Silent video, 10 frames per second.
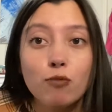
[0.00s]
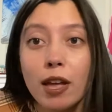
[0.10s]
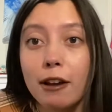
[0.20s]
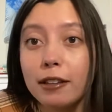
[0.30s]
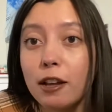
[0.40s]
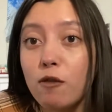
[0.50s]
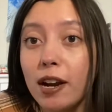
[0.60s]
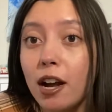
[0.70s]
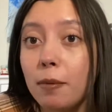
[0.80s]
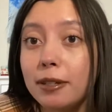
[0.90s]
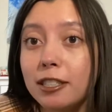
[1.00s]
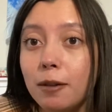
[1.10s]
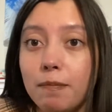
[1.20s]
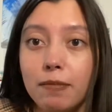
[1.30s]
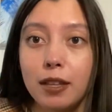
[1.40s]
And I was like, why not put
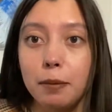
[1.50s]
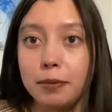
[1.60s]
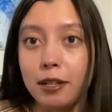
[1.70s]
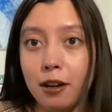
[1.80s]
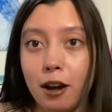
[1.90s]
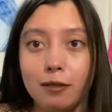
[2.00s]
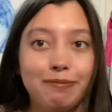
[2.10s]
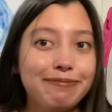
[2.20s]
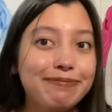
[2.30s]
some lipstick on?